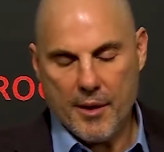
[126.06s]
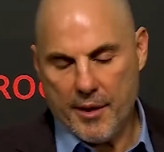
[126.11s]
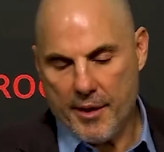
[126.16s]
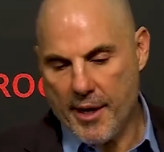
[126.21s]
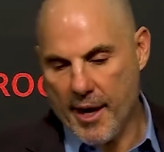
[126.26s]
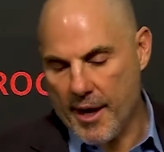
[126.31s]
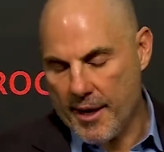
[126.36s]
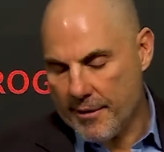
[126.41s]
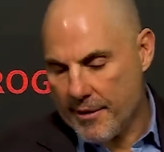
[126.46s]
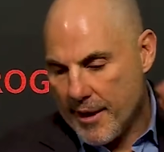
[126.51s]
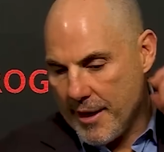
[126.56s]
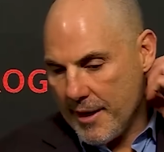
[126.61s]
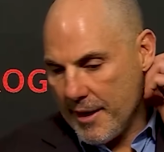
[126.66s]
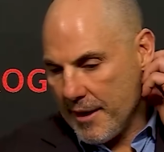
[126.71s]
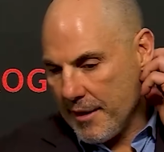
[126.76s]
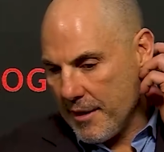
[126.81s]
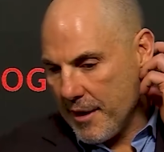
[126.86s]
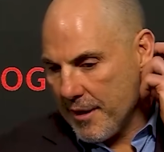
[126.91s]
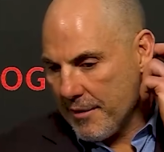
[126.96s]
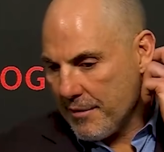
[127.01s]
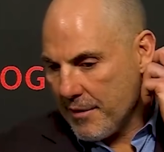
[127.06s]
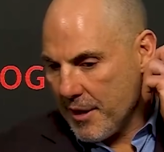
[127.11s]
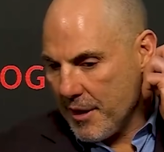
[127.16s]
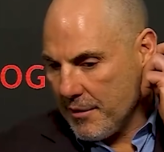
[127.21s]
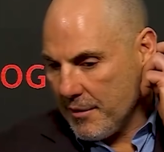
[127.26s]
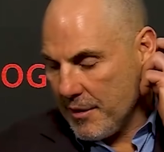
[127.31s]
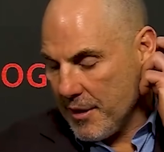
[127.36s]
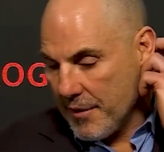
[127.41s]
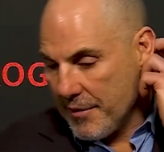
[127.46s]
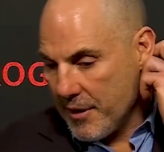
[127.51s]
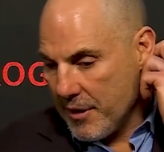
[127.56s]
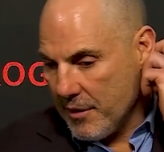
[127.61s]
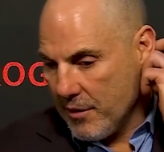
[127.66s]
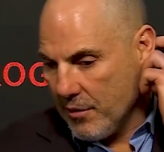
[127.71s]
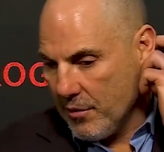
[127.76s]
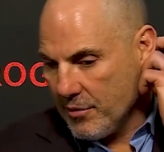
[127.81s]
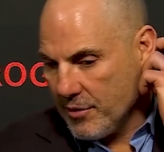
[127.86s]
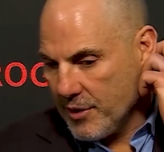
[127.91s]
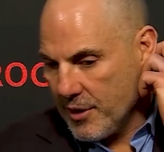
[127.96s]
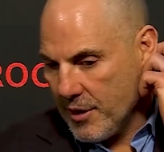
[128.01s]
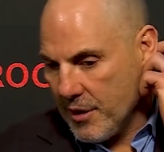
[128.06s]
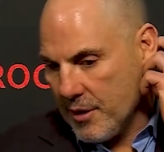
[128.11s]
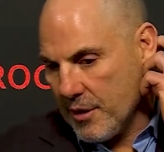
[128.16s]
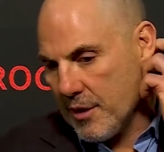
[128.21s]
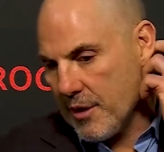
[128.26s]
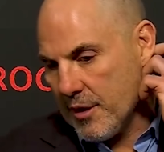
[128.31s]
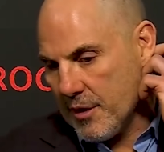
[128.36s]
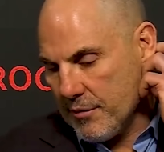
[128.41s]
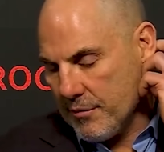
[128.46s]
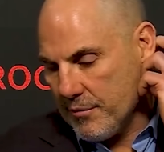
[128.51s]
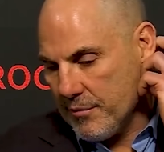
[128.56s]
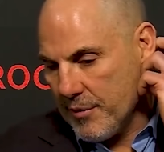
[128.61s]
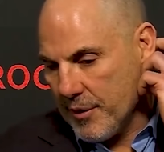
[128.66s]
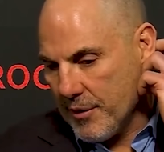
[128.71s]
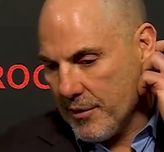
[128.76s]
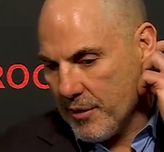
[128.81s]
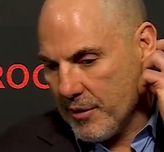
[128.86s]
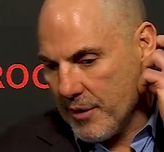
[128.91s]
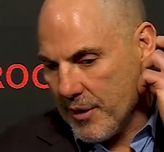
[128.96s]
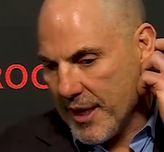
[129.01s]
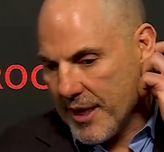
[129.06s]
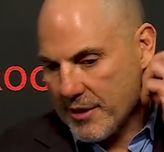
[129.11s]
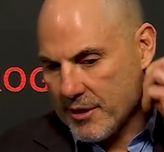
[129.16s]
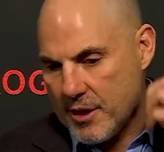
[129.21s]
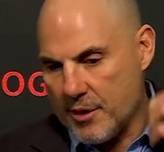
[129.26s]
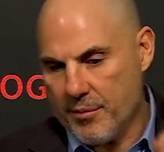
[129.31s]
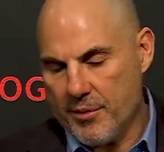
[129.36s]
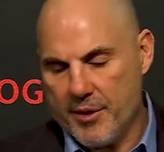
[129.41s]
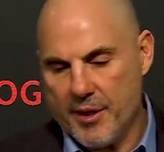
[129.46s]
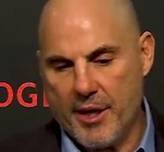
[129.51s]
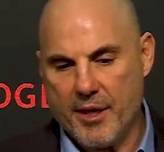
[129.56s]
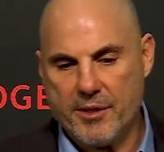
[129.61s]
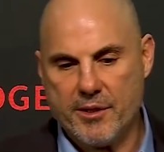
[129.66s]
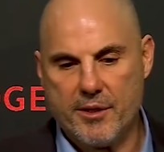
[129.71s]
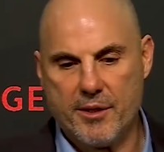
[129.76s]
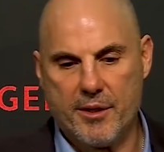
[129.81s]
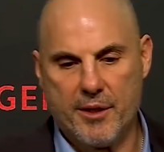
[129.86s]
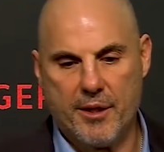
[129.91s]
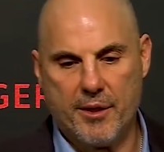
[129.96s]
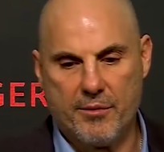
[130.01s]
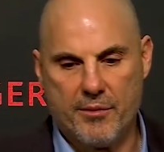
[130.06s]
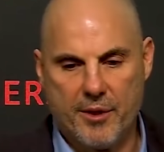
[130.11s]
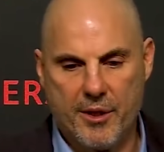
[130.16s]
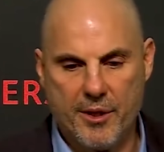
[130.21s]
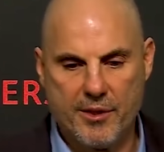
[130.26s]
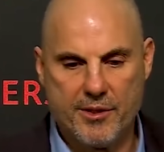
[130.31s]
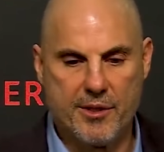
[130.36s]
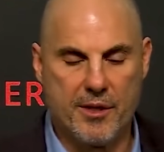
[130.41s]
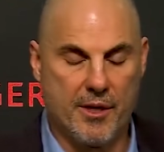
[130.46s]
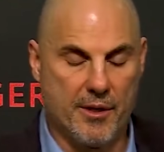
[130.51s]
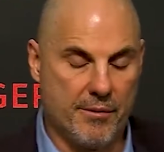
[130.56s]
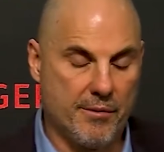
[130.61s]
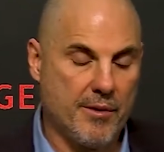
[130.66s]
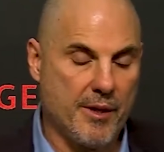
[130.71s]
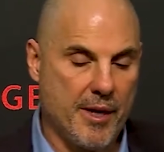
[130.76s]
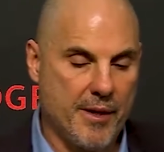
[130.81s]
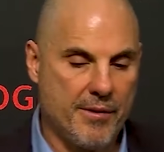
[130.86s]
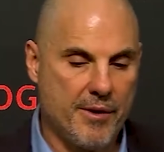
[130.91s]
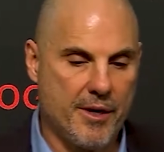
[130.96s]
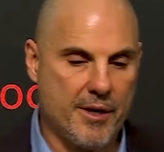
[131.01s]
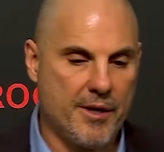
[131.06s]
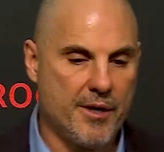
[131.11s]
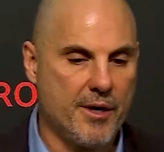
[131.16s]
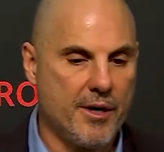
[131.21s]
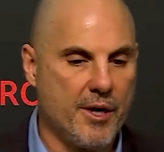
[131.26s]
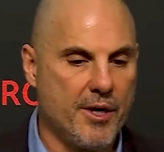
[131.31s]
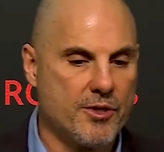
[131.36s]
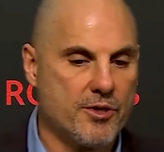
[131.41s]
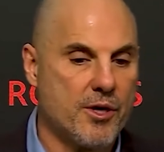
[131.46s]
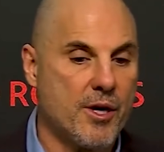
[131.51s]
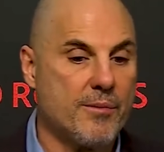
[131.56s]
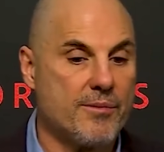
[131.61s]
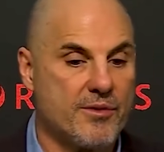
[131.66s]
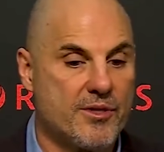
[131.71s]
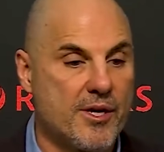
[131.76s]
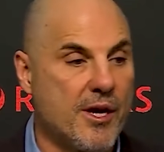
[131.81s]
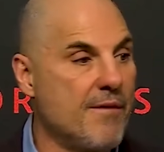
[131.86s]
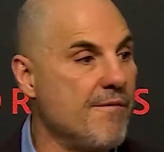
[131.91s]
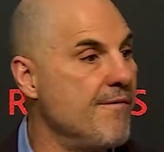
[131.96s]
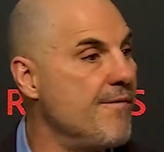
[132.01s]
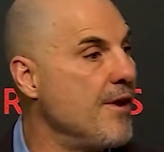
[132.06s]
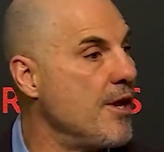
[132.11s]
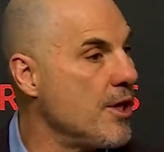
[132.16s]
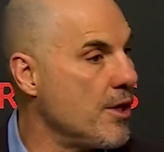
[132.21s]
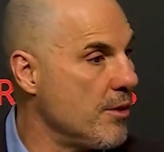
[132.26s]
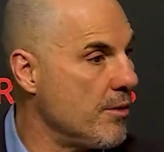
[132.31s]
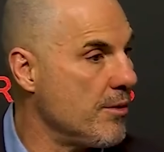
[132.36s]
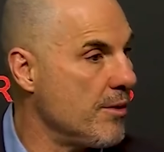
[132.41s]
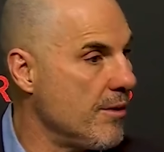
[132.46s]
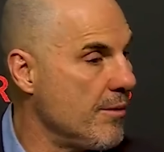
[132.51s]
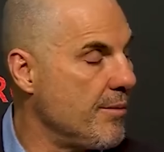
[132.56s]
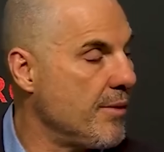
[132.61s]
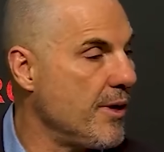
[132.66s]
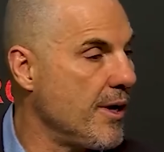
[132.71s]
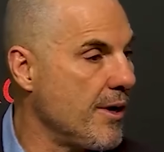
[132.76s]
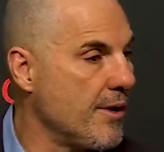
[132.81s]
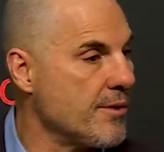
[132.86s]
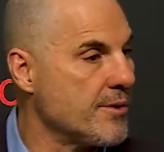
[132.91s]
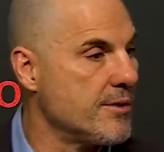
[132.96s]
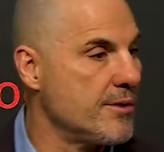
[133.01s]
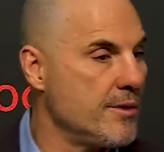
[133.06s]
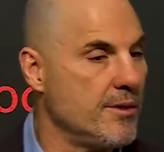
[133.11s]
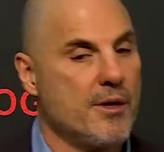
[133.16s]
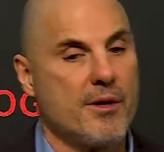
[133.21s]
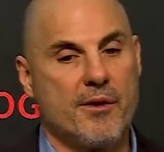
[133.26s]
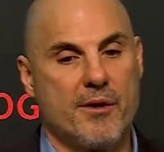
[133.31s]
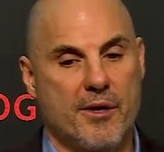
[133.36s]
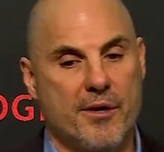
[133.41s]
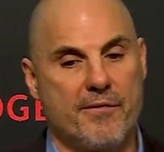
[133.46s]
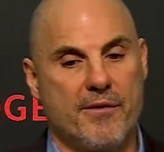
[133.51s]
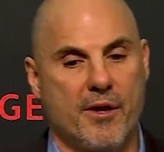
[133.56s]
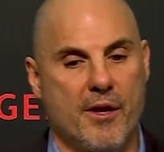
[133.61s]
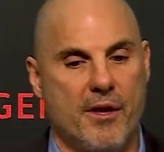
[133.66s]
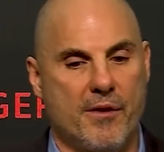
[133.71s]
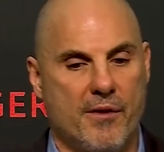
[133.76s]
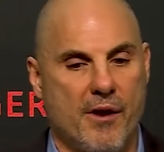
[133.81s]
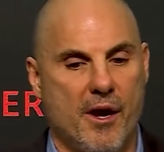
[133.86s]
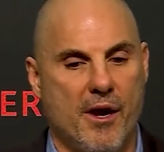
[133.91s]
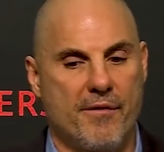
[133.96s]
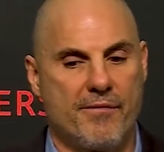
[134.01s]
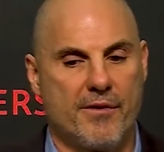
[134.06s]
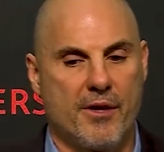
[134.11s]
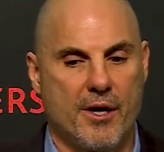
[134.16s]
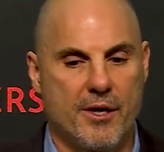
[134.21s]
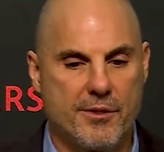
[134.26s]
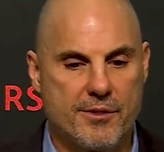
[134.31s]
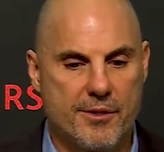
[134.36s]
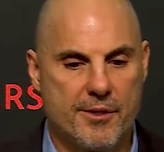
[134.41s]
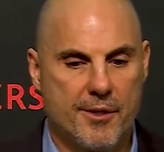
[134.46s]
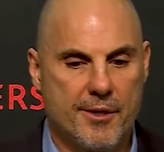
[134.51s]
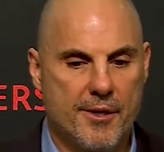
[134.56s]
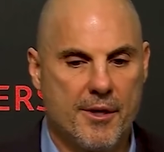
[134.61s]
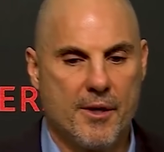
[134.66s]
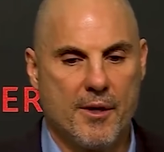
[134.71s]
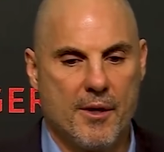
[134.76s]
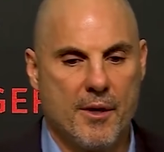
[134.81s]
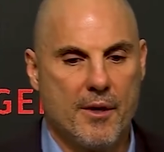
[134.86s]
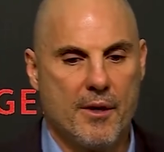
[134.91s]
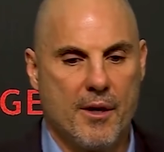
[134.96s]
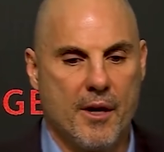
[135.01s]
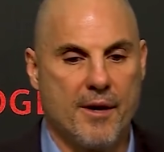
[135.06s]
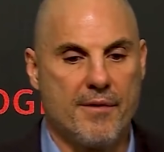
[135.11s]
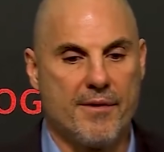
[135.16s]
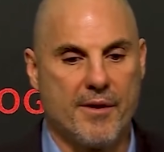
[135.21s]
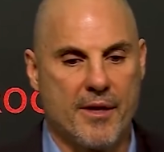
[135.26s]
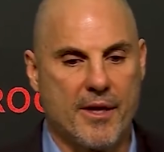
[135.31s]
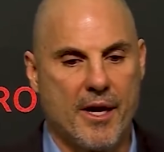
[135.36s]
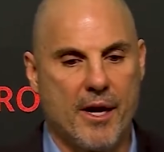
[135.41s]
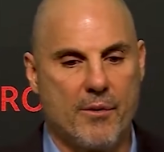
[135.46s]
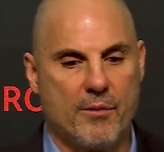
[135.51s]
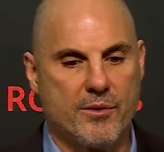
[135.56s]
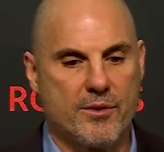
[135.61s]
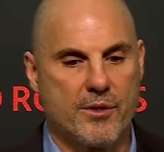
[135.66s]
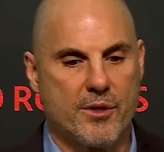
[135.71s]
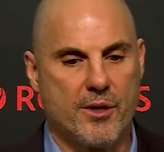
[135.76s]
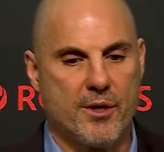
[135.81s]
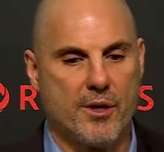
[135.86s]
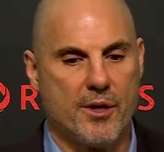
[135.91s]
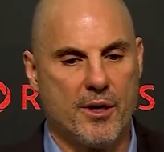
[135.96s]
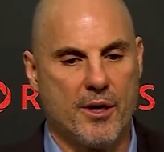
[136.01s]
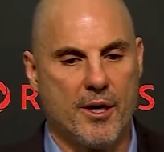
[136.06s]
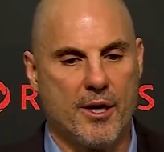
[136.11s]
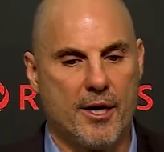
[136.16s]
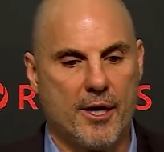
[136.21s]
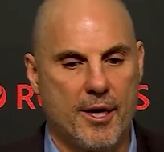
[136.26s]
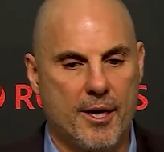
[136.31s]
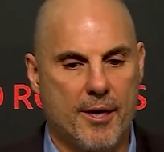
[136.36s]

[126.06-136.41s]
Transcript: Yeah, I thought Yosi in the last couple of days he said, I thought he did a nice job of sending video to the players even on the off days. I think that was good.